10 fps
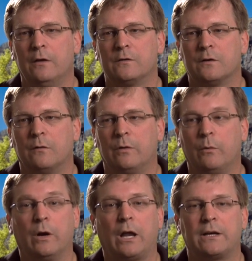So we
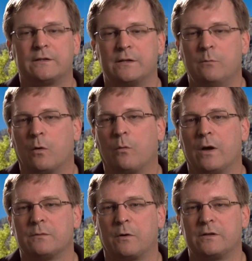would like to see more
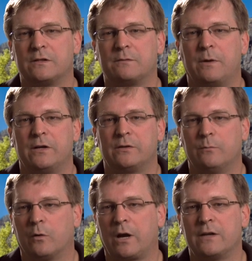West
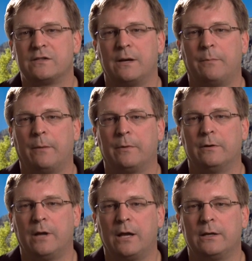participation, more guys step up
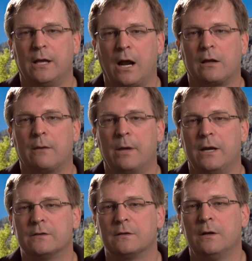and, and get on
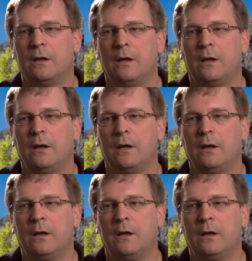committees.